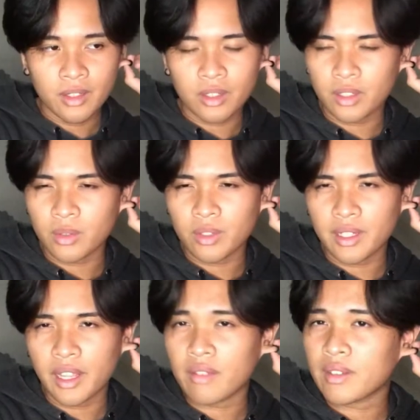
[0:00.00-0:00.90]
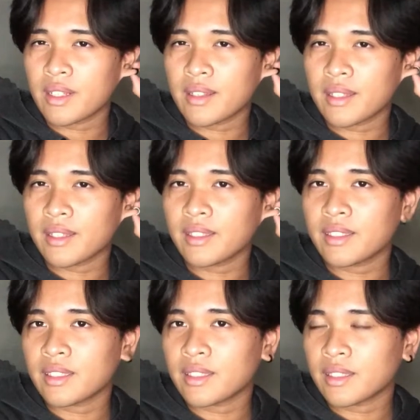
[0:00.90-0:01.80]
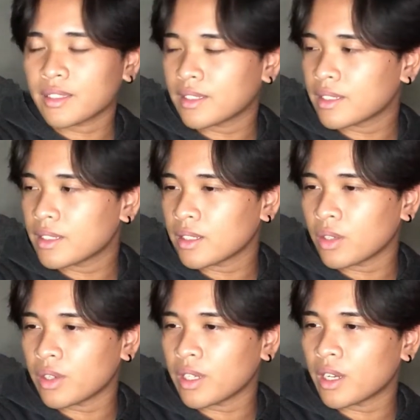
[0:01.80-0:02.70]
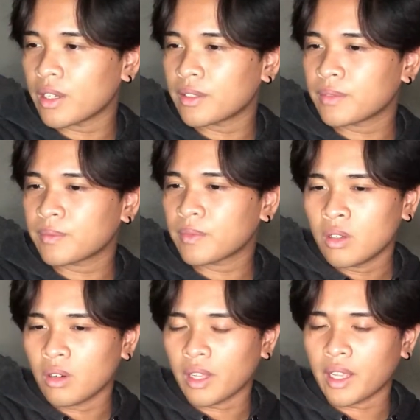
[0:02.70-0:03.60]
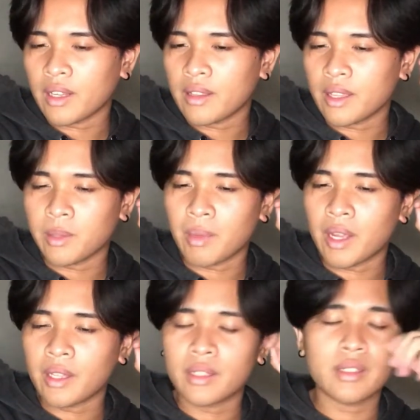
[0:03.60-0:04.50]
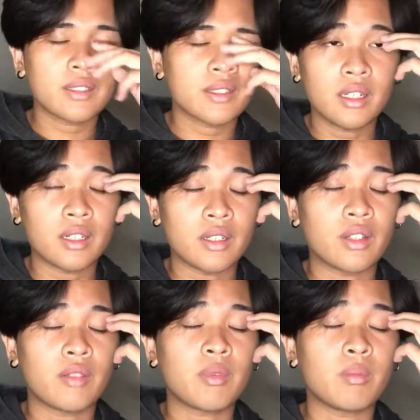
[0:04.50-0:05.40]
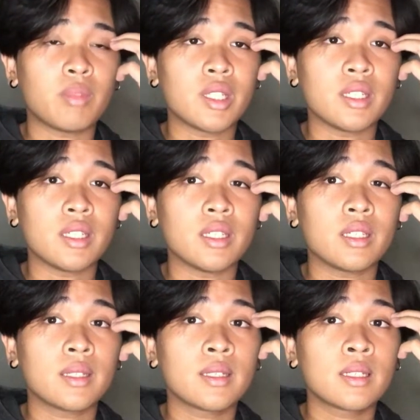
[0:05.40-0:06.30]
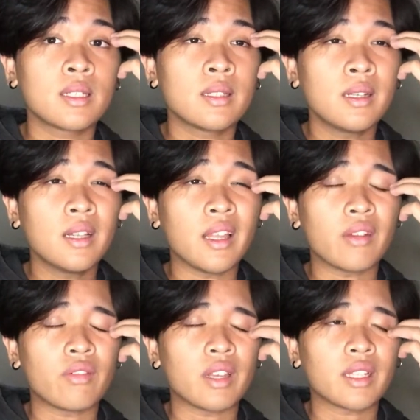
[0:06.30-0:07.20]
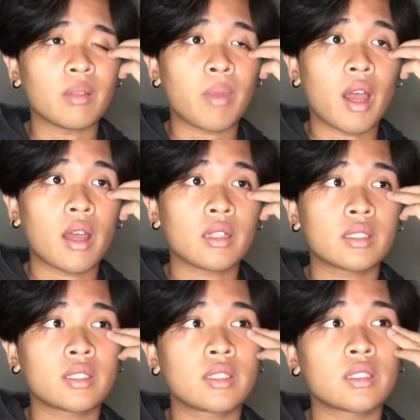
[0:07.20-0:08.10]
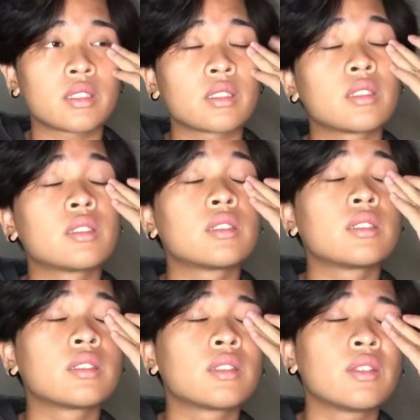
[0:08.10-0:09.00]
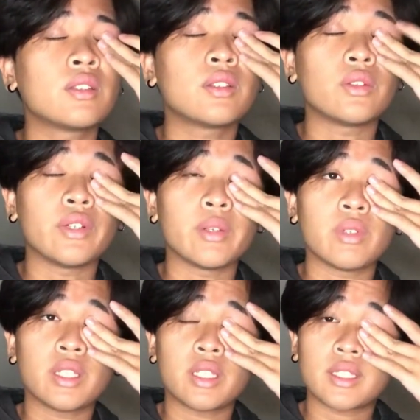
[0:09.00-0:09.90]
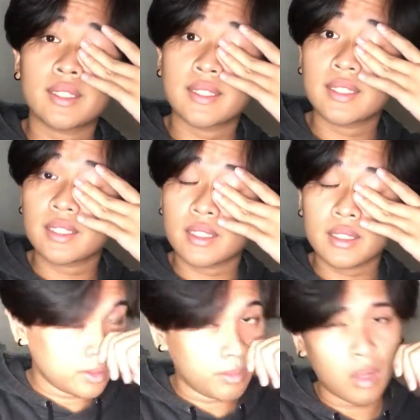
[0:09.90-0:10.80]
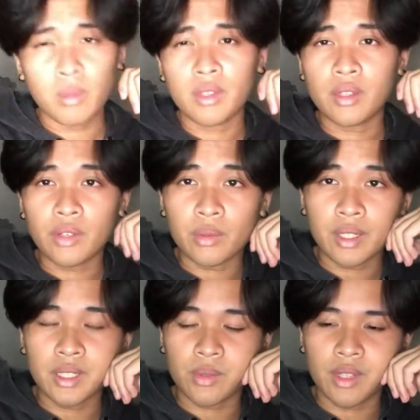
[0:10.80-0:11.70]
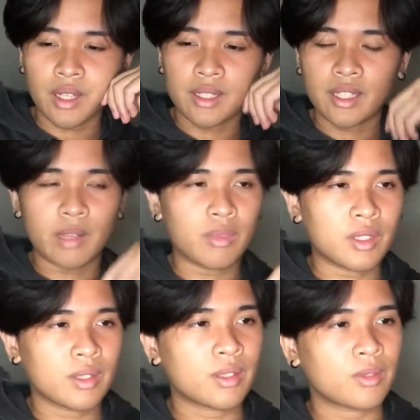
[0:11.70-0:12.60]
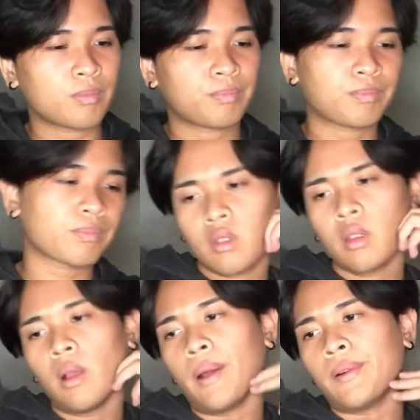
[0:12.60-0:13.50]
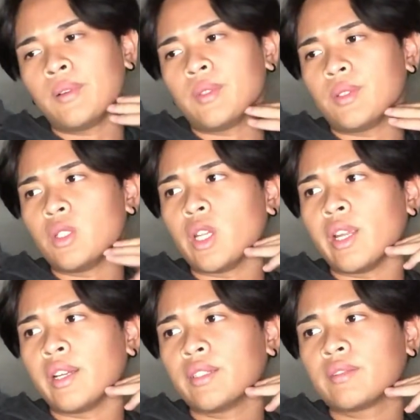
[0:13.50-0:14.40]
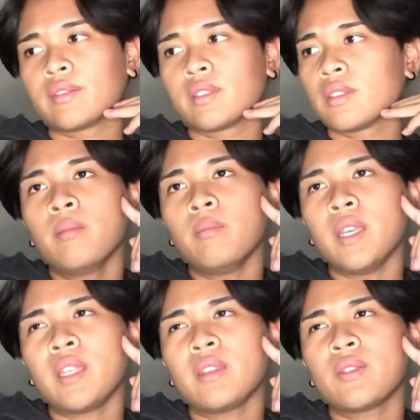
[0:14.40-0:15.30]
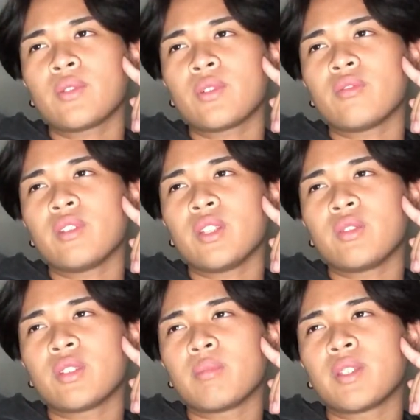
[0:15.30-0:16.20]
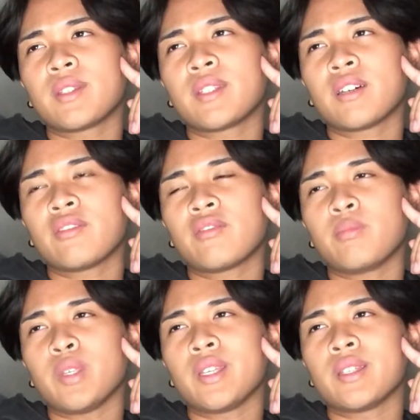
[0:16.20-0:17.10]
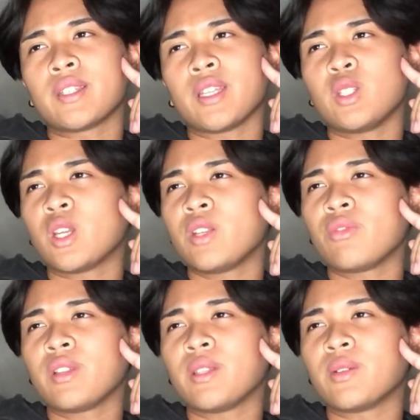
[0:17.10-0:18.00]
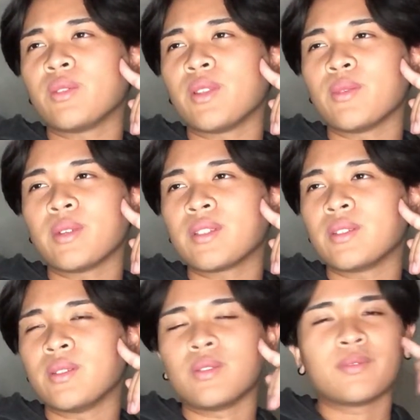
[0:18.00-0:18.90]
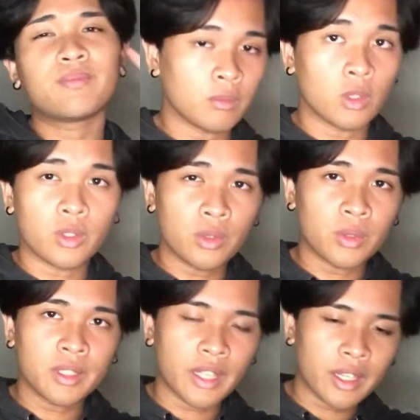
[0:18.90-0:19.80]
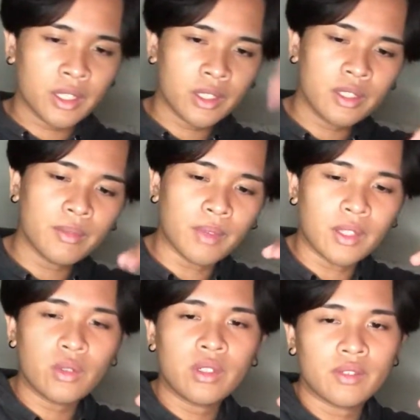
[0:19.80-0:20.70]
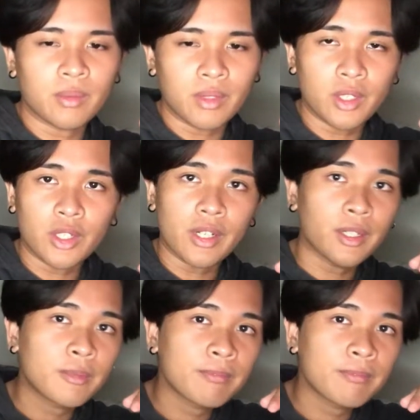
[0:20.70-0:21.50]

Don't really have anything going on, like anything in mind. I don't know, I've been busy like for like the past 3 weeks, probably 3 weeks with like assignments. I don't know what to share. Making this sort of video is a bit tough because I genuinely don't know what to do. Oh, you know what? Actually, I do have something to share.